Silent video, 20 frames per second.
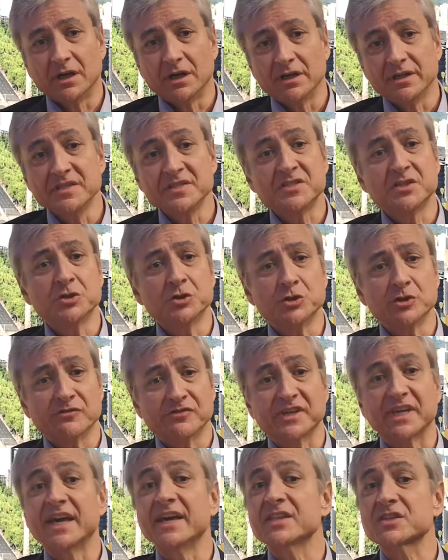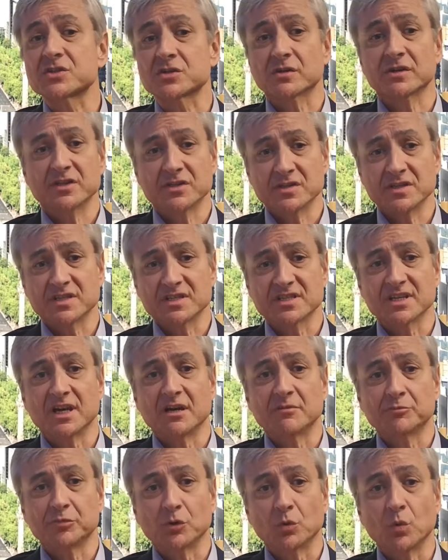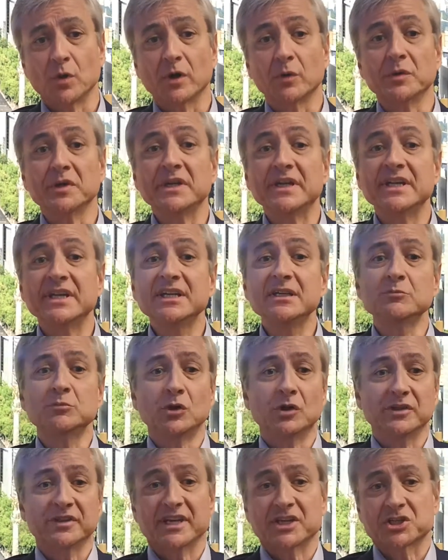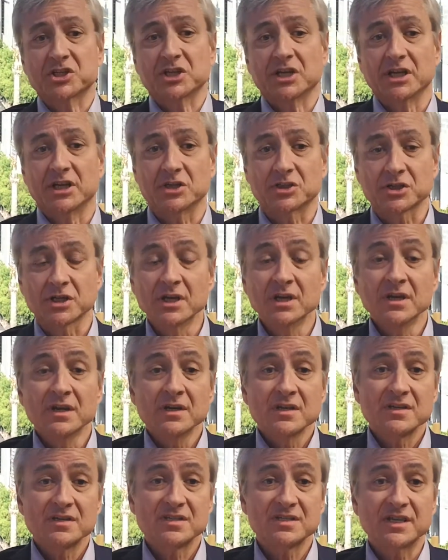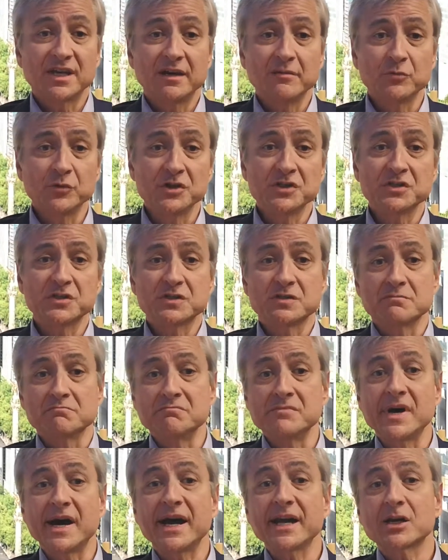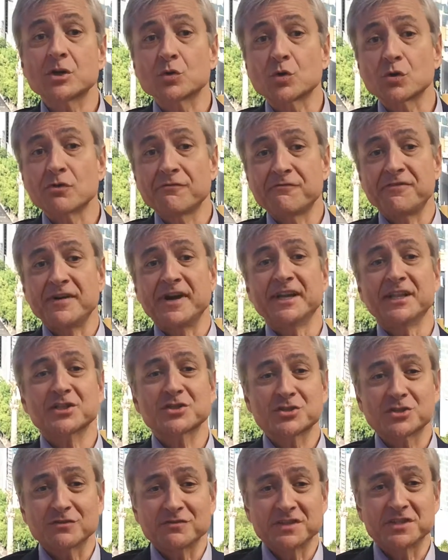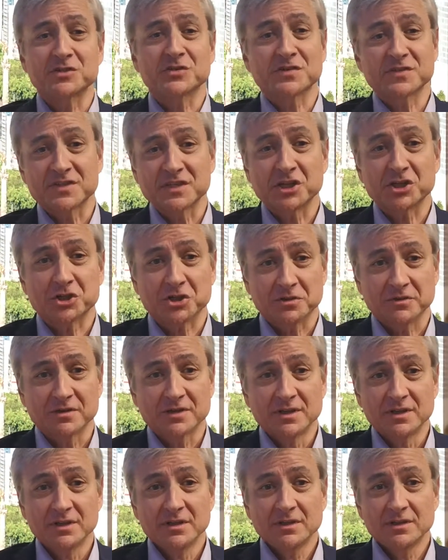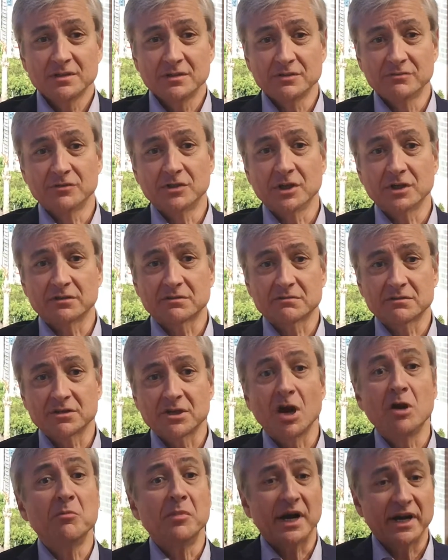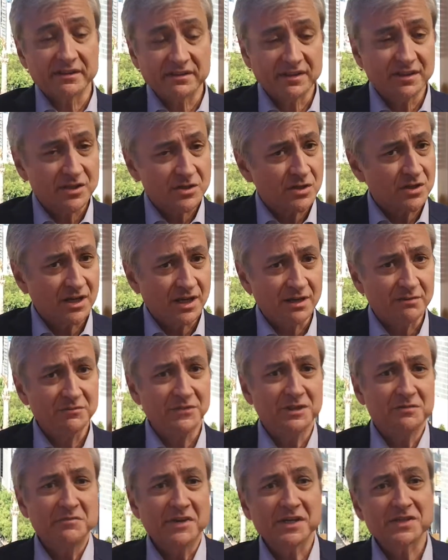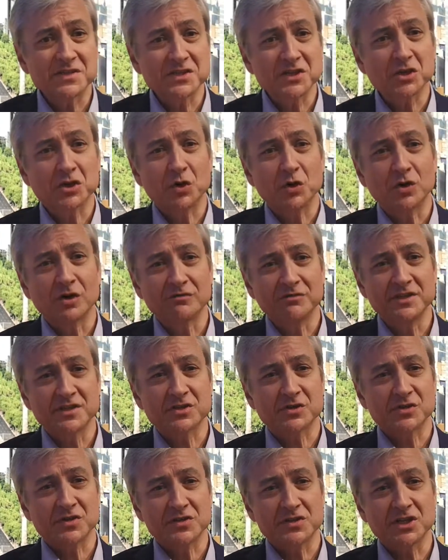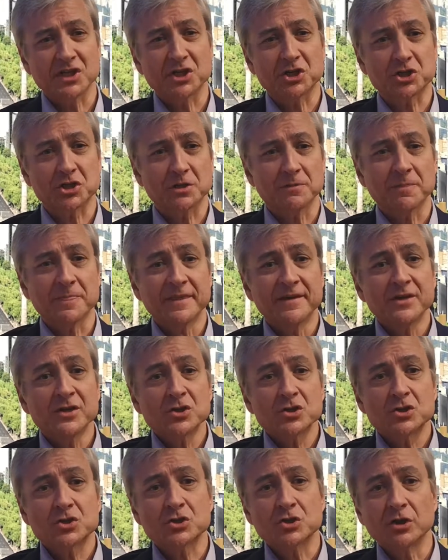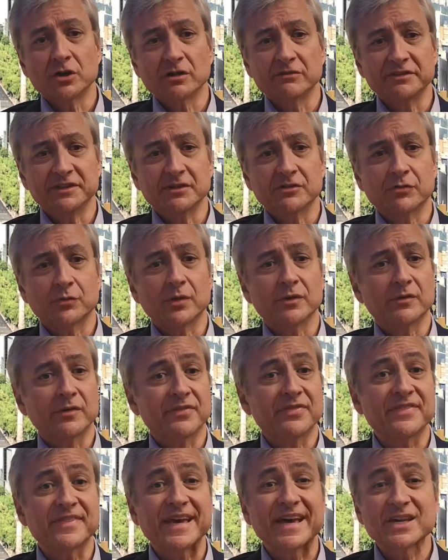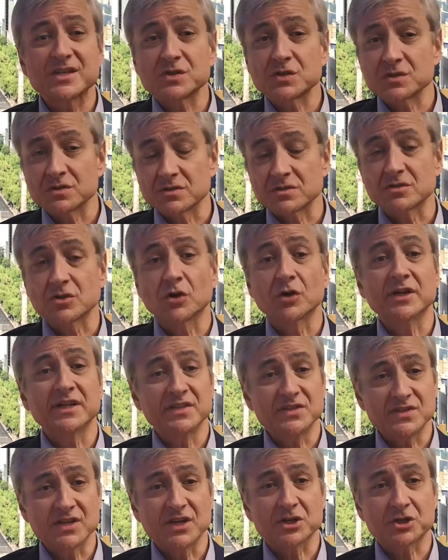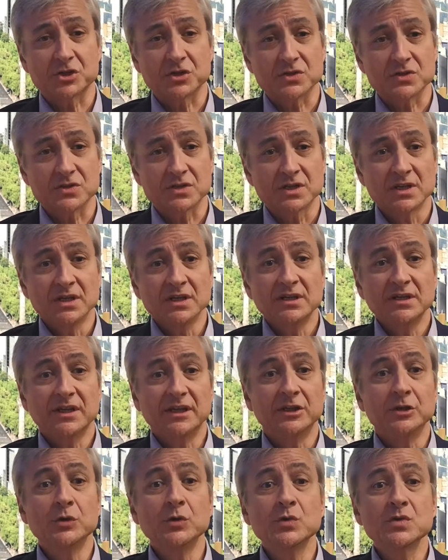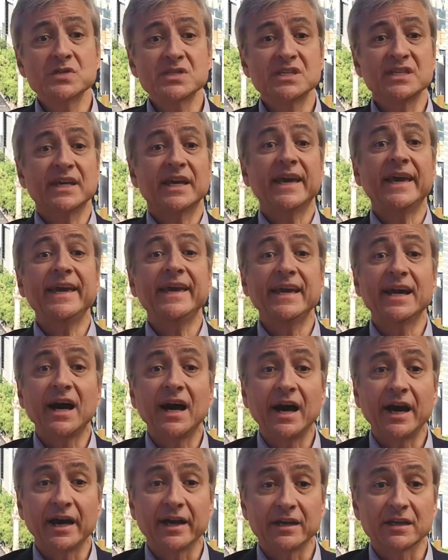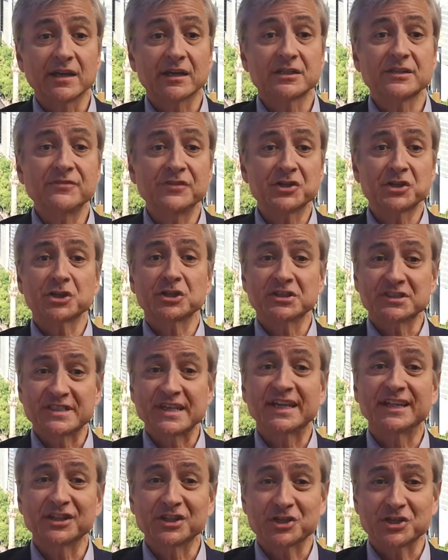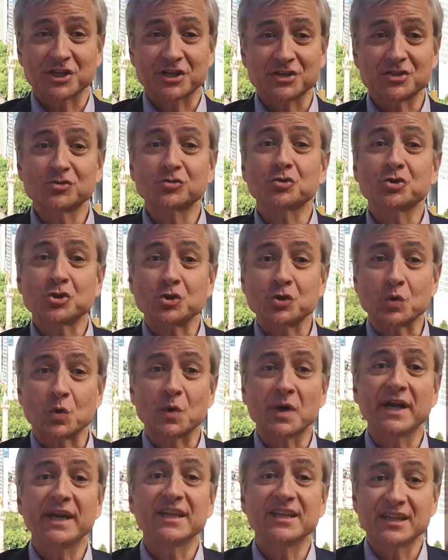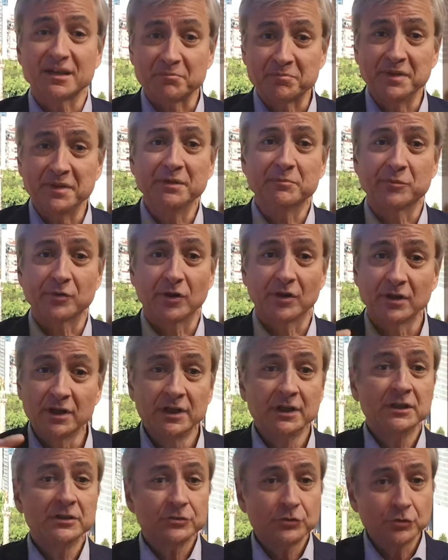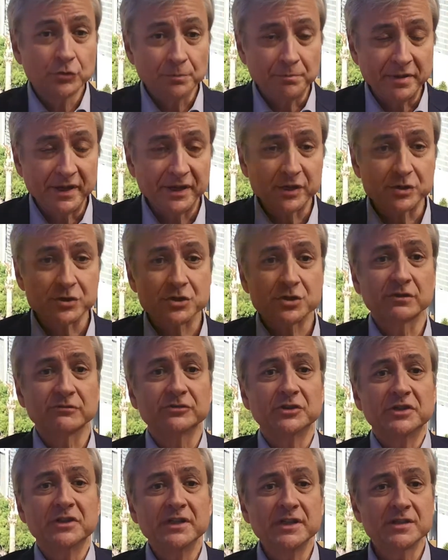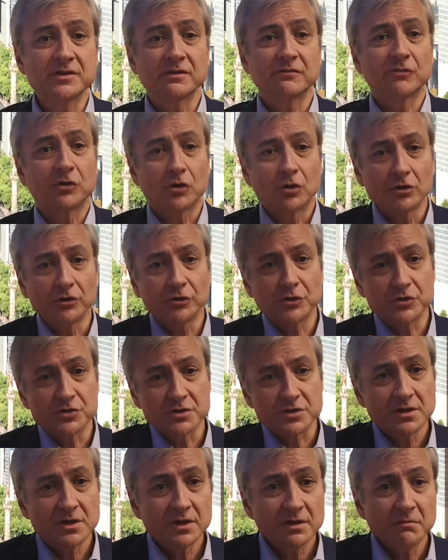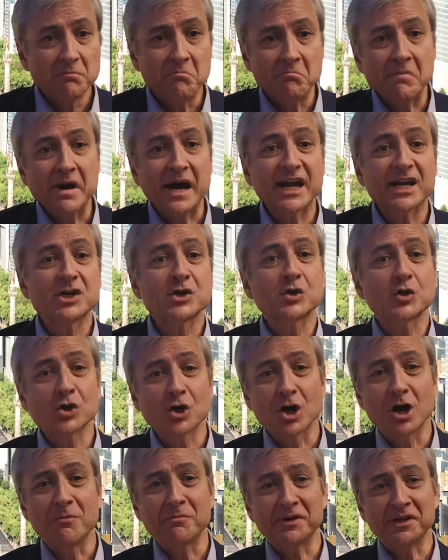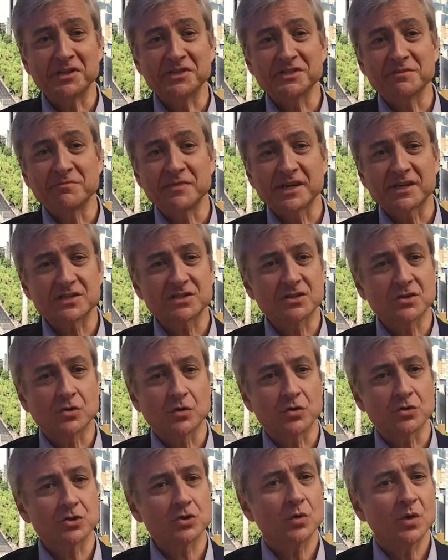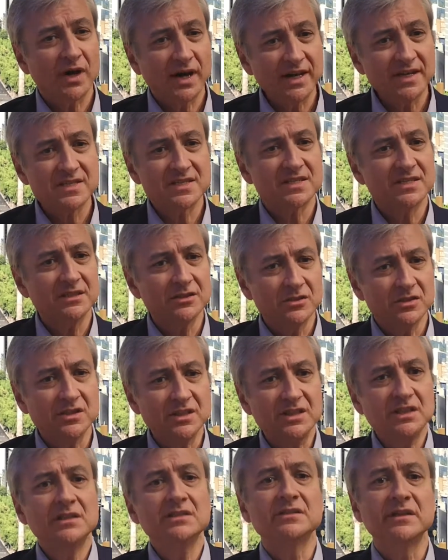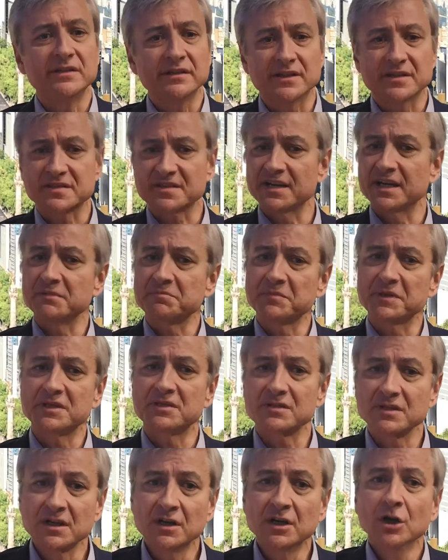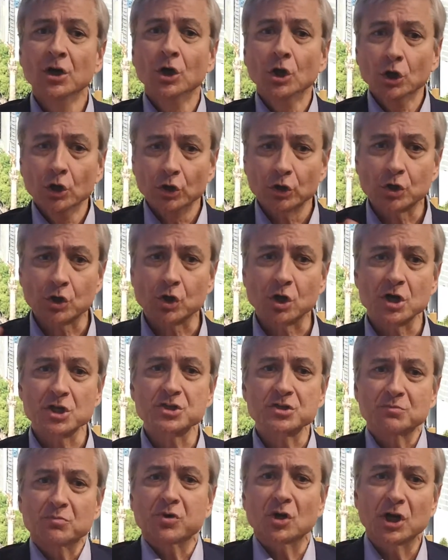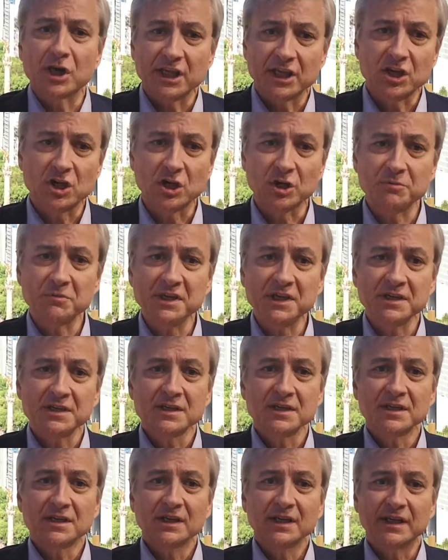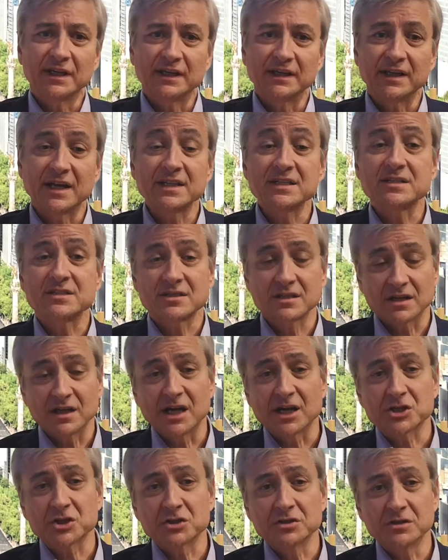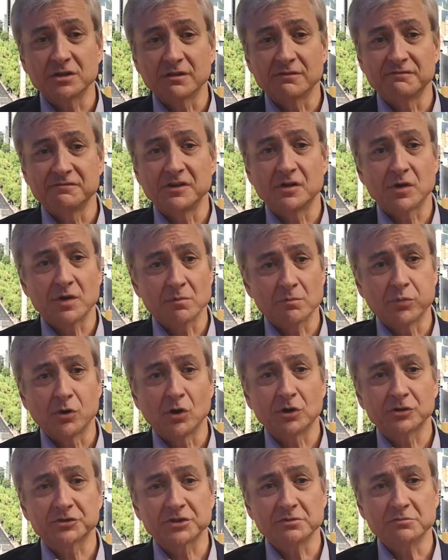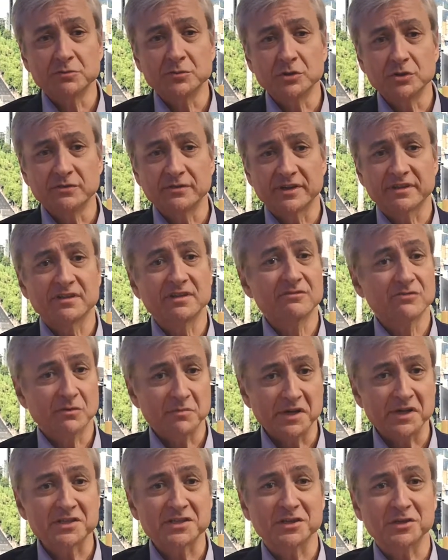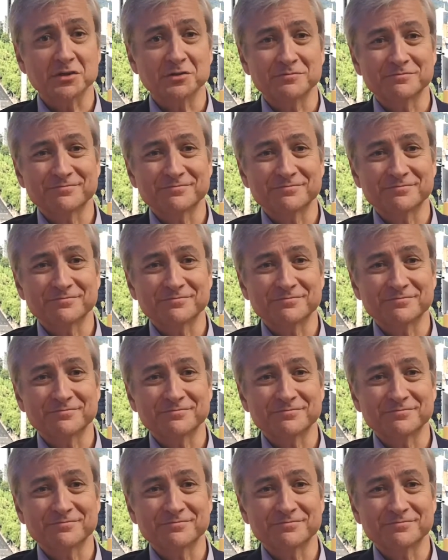Institute of Cancer as an example, where we enable that change. Same with microfinance service organization. You've got COMA, I think is the name in Mexico of this organization, serving 300,000 organizations and using AI, artificial intelligence, to train their people to better serve the needs of all those micro companies in Mexico. So I see the need and excitement across the broad economy, and that's actually a very important move, I think, for Mexico.